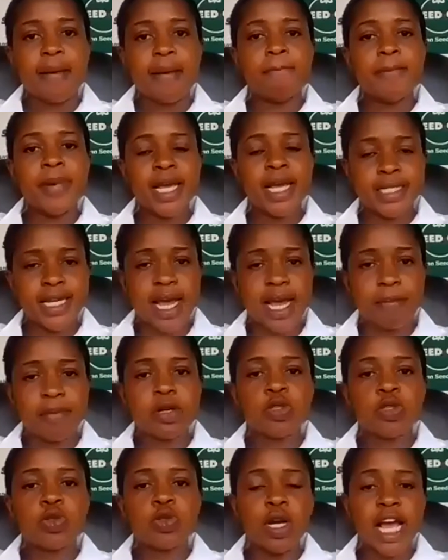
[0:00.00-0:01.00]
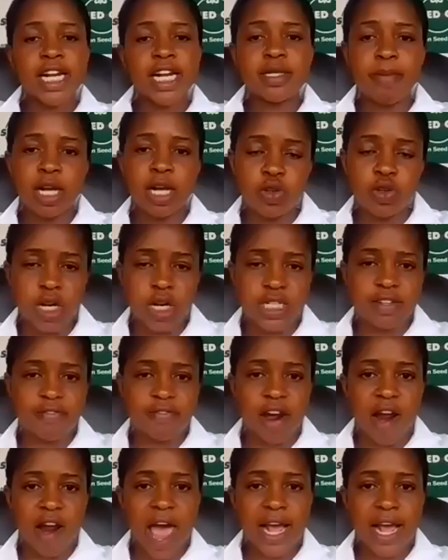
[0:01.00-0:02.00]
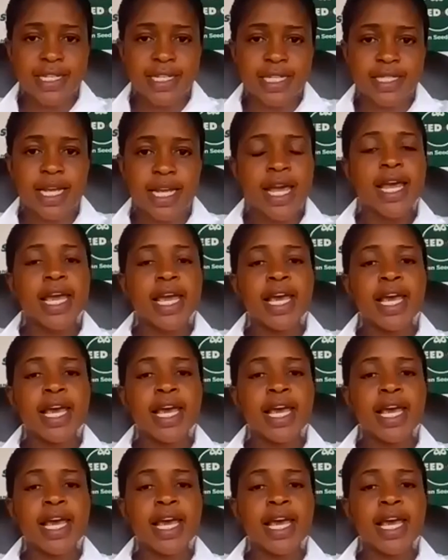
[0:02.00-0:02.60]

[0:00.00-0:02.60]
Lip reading: medium to late maturity varieties